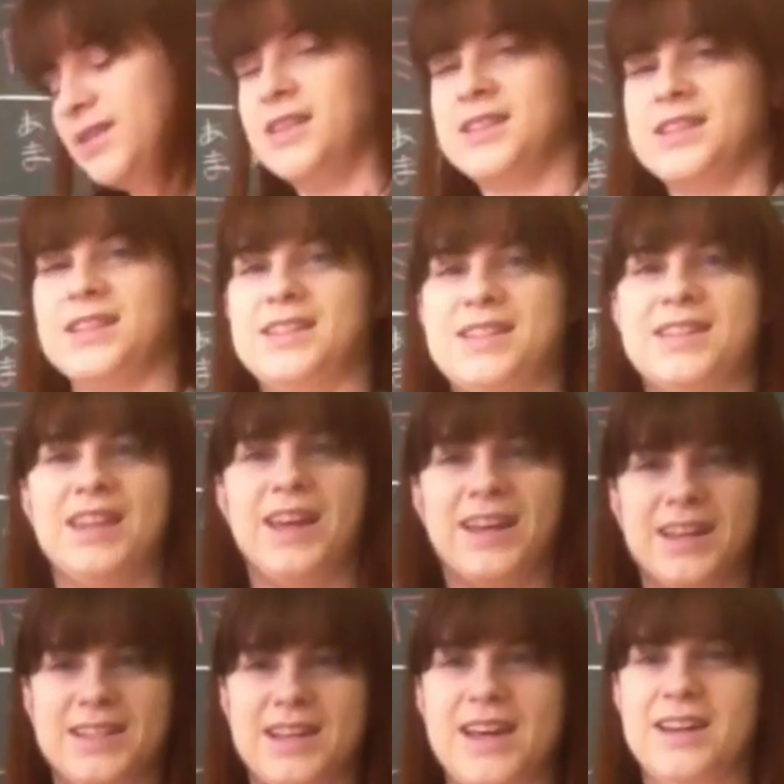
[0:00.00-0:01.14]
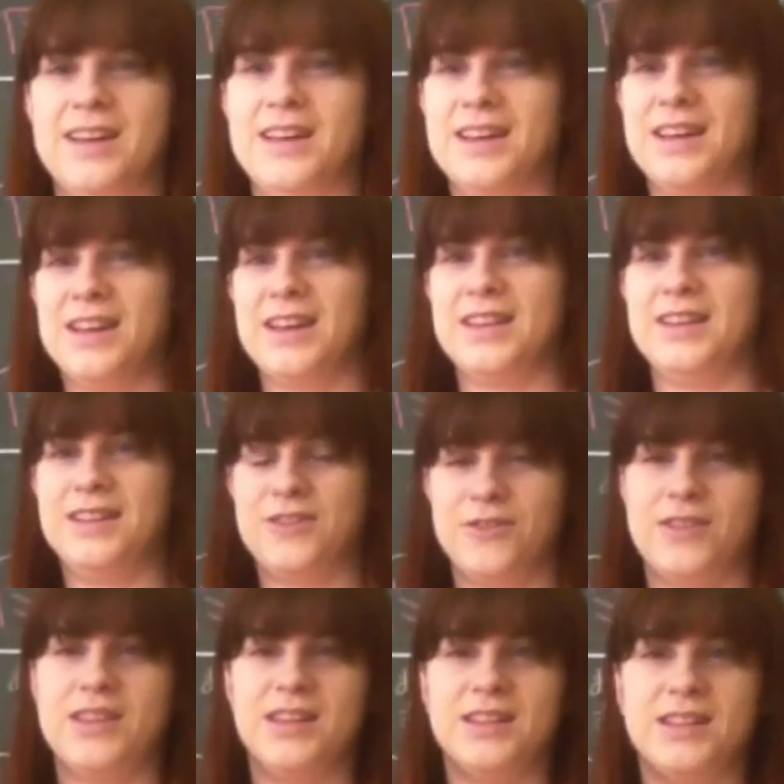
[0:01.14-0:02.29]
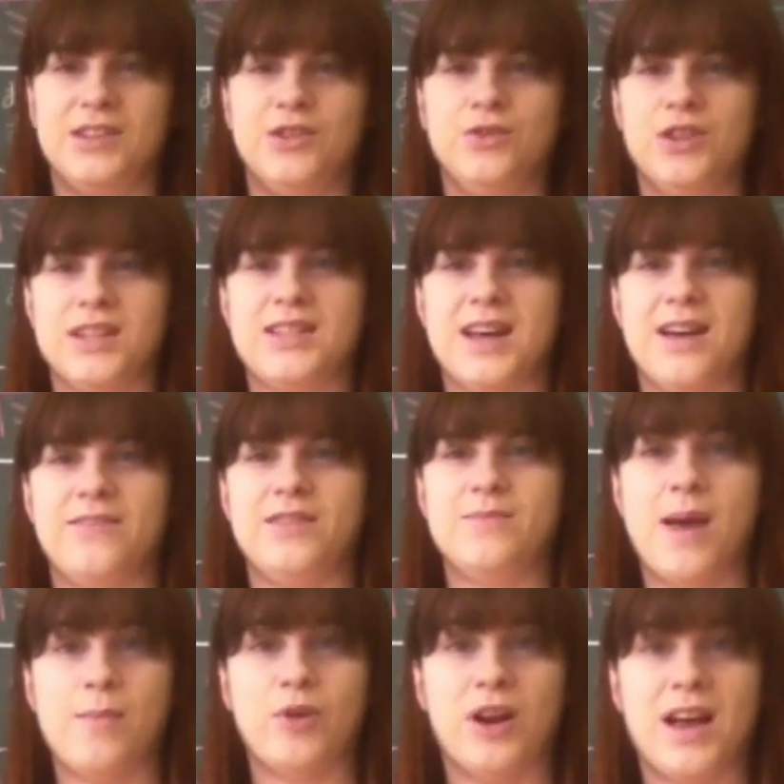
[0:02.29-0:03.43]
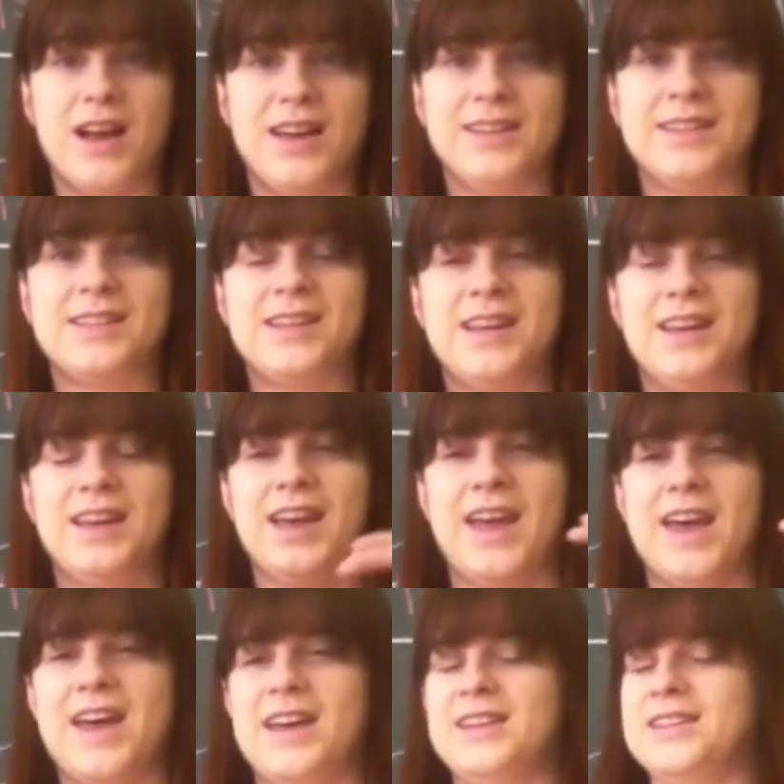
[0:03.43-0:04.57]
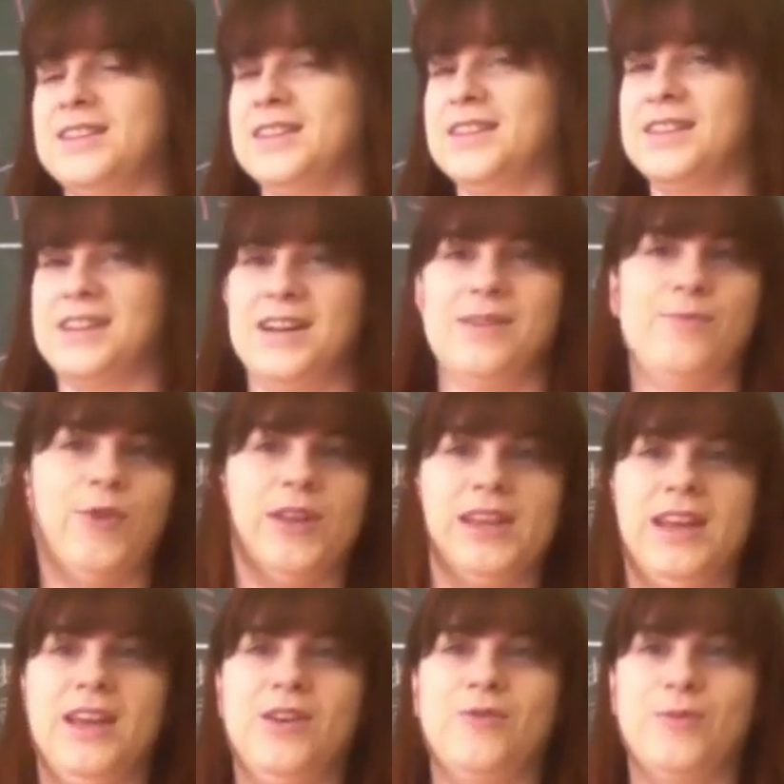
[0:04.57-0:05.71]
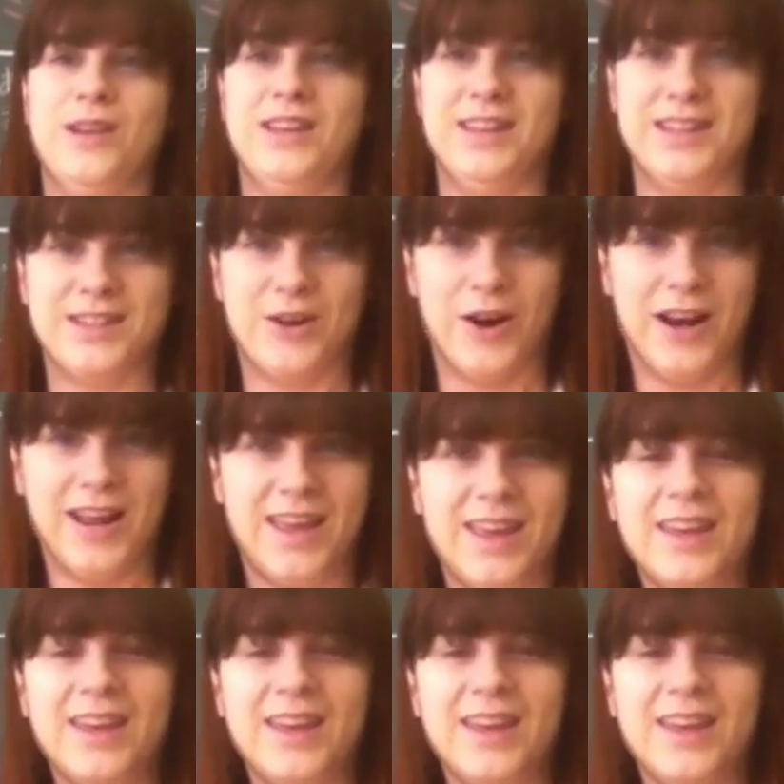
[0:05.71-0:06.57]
this is, like I said, these are things that you just have to memorize, and I'm really, really sorry.